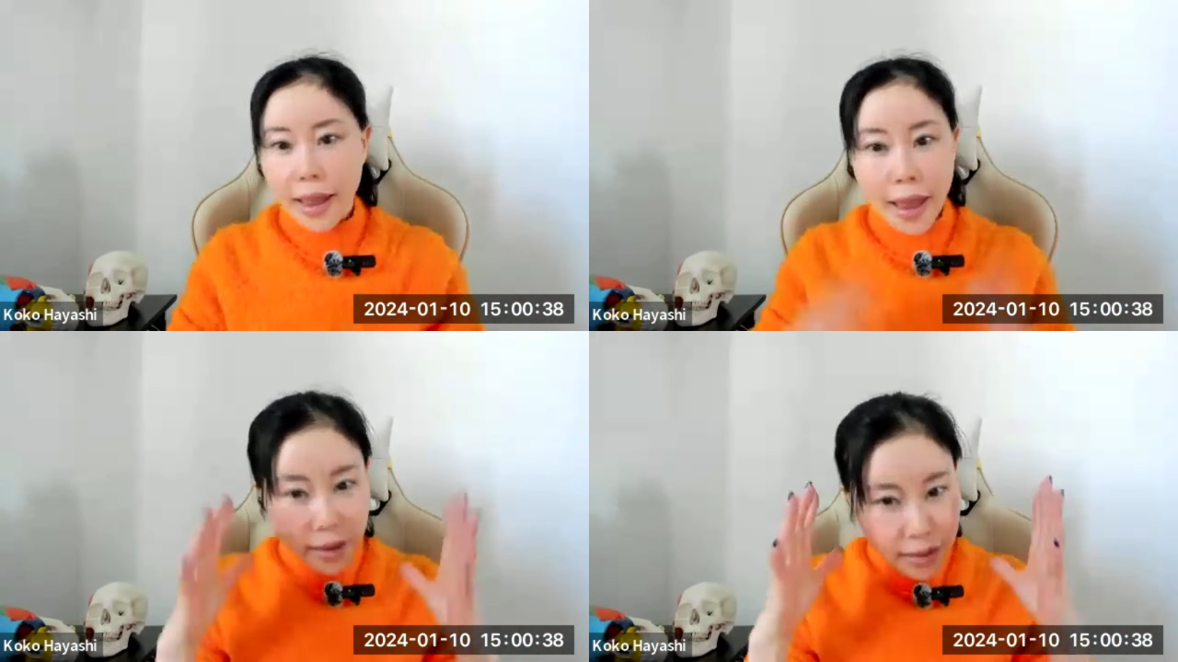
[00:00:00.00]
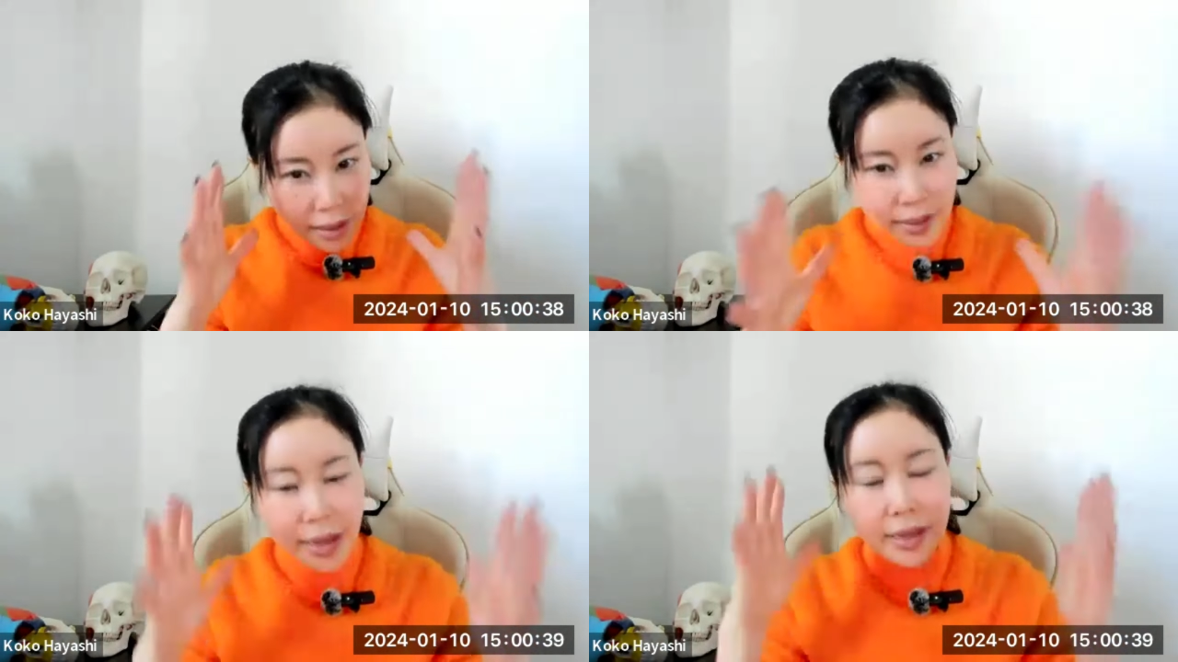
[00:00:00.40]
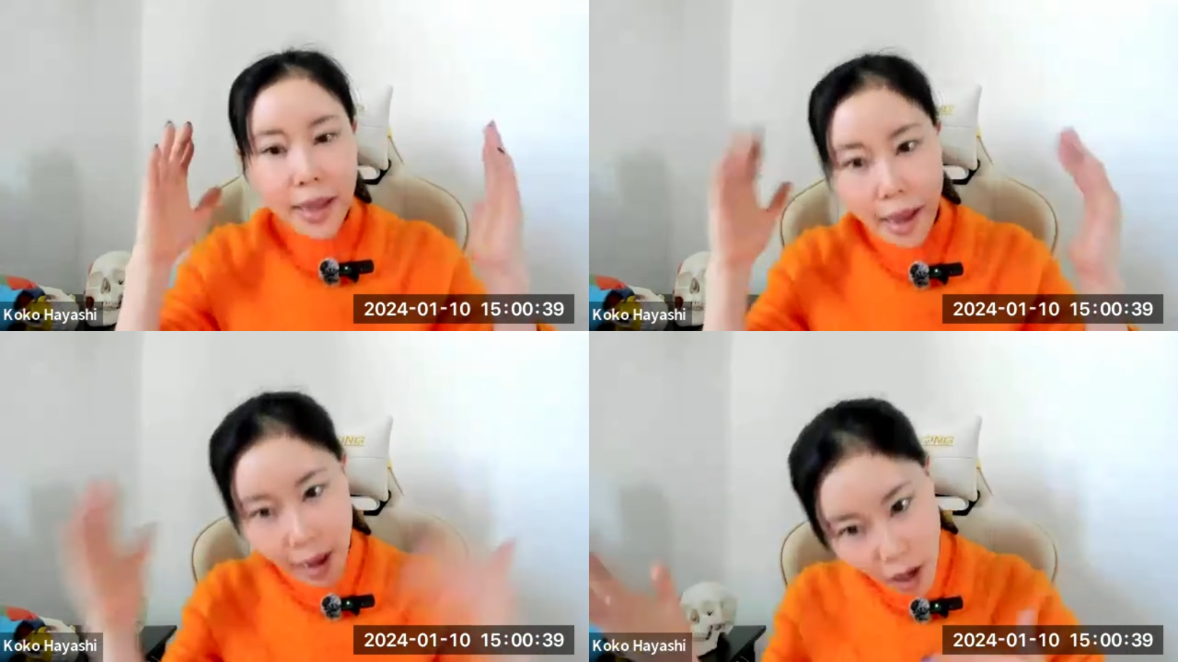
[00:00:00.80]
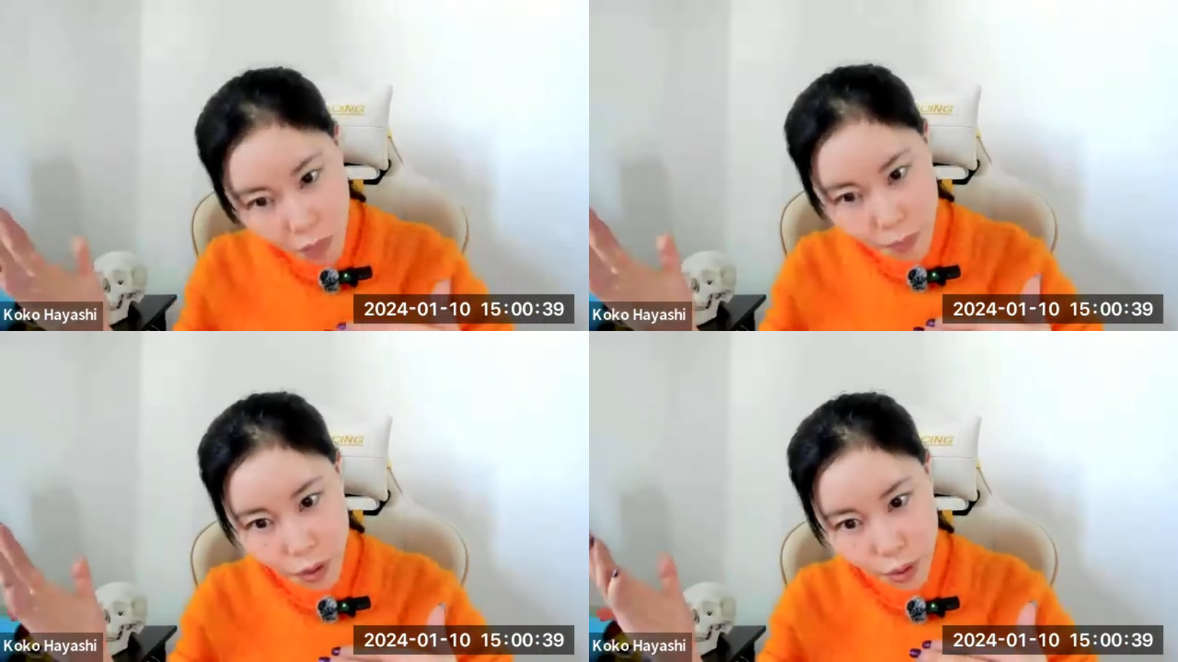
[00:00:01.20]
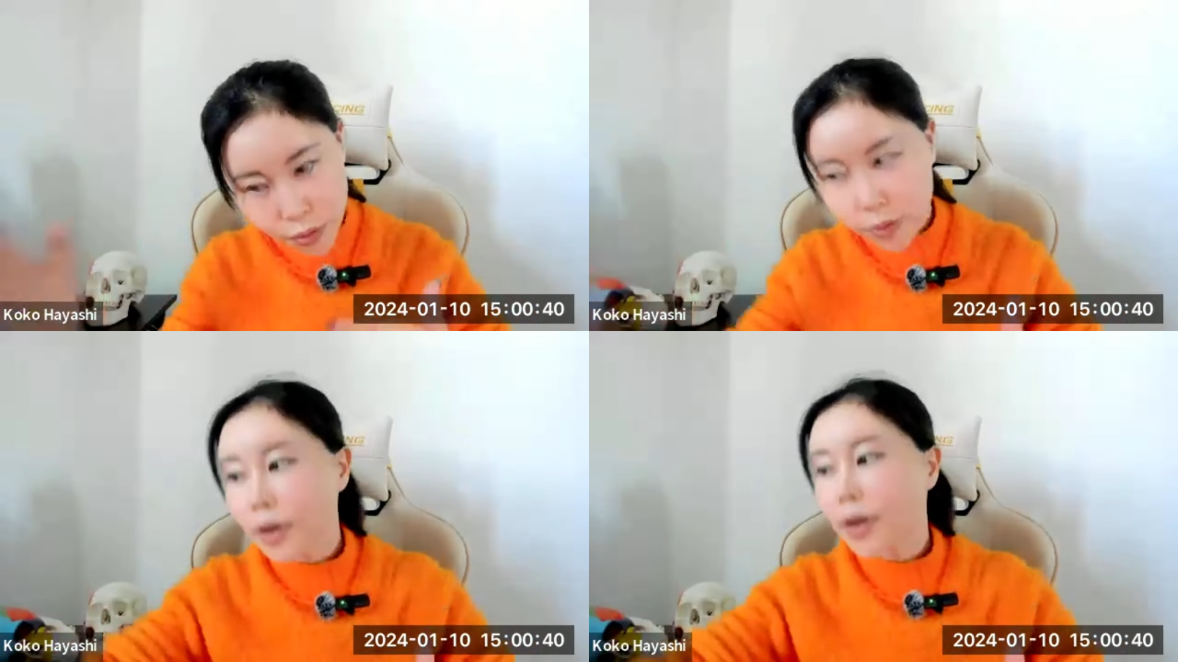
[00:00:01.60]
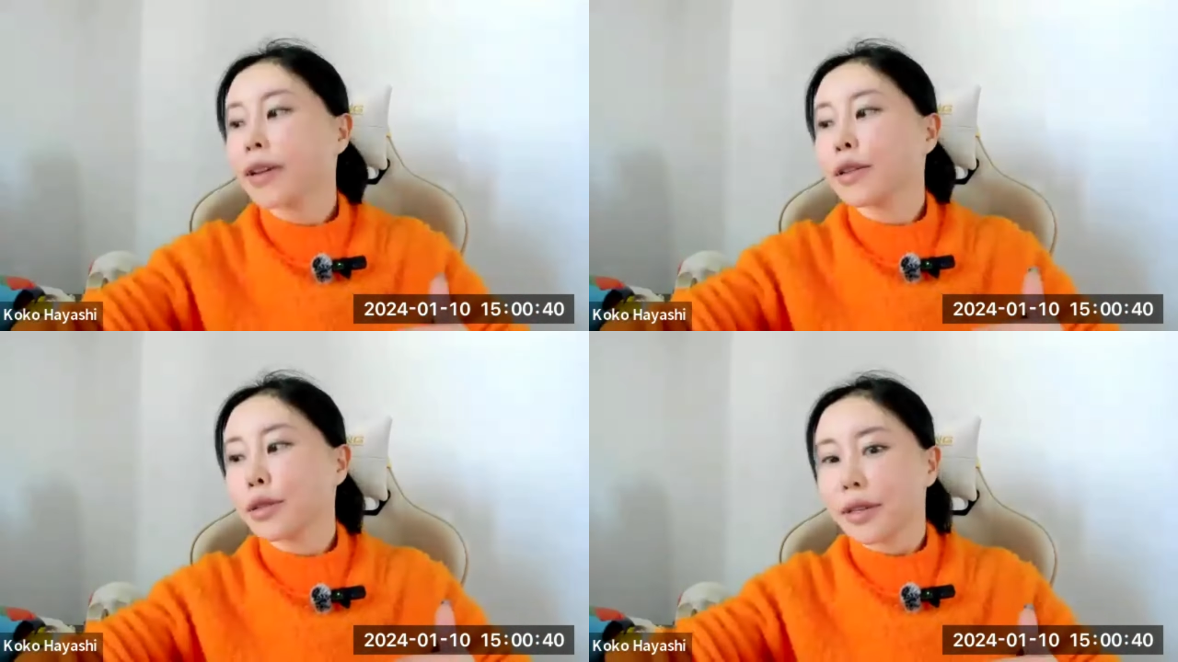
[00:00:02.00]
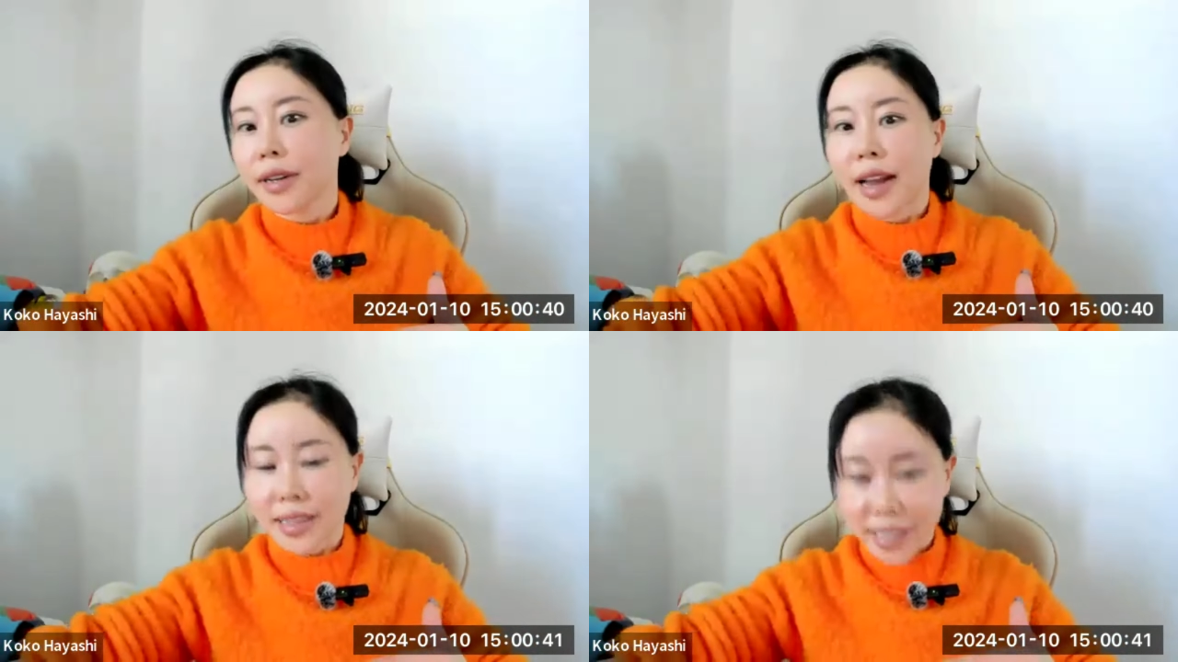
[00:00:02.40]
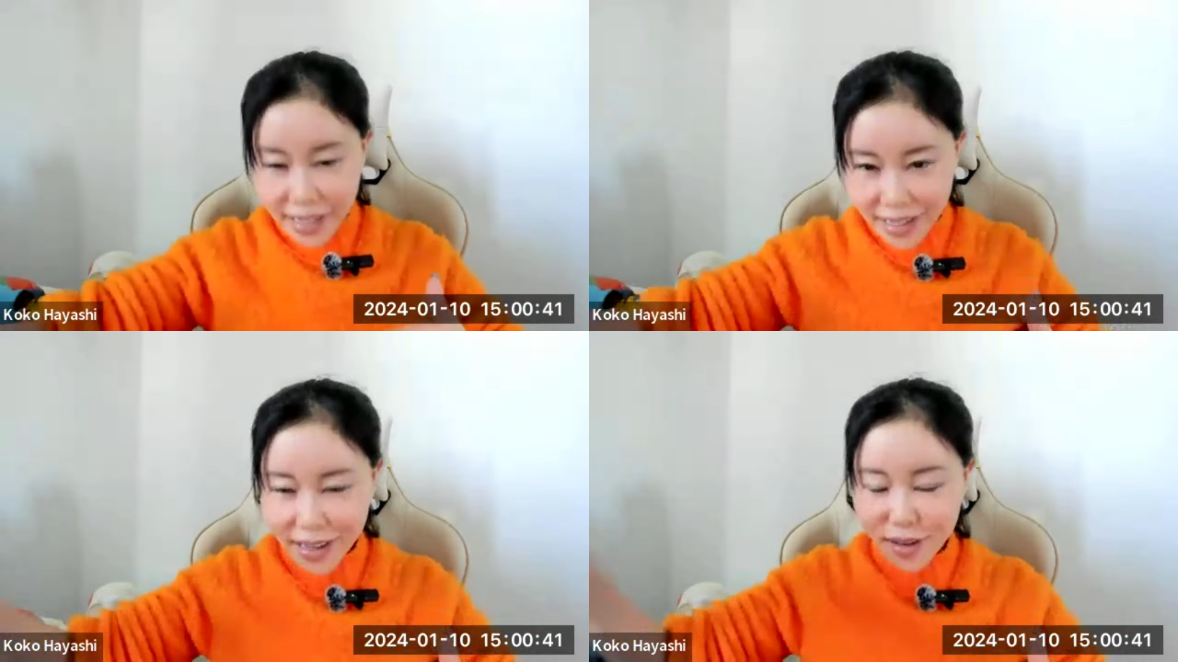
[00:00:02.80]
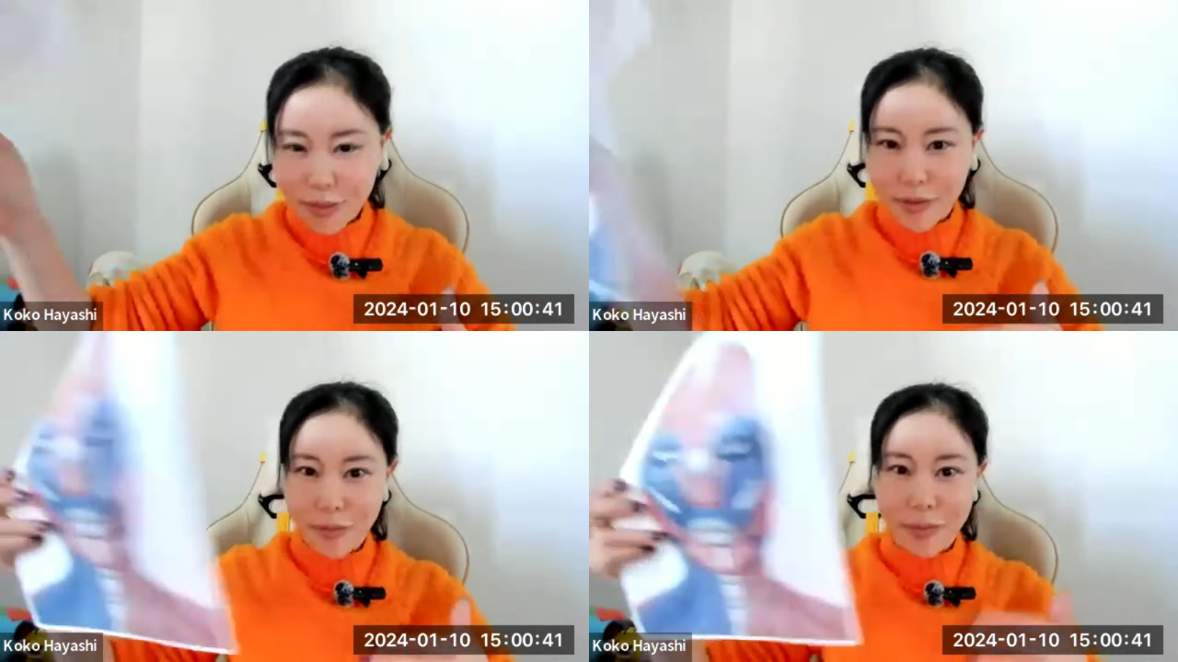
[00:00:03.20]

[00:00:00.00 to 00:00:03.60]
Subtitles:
Exercise help you achieve